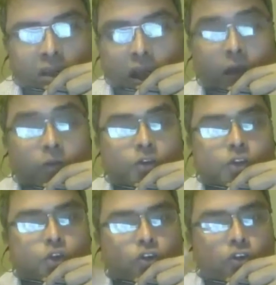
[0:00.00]
I have to
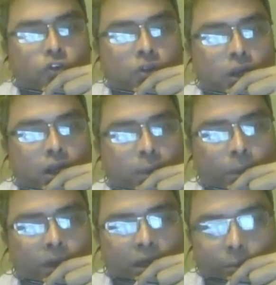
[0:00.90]
show the
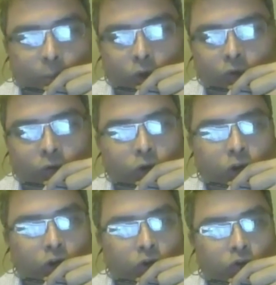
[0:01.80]
company
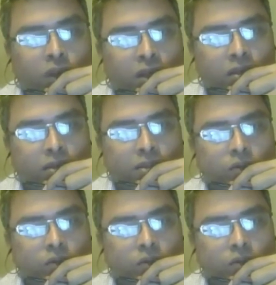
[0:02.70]
portfolio to the others,